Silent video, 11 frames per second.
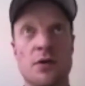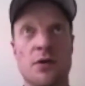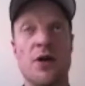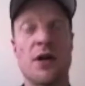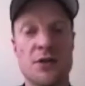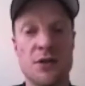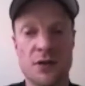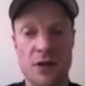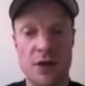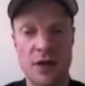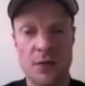
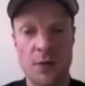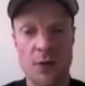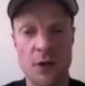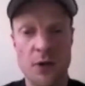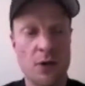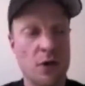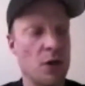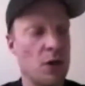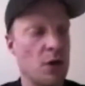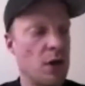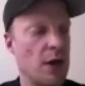connections and network.
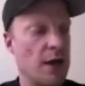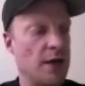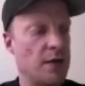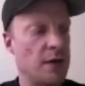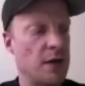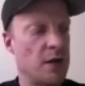And I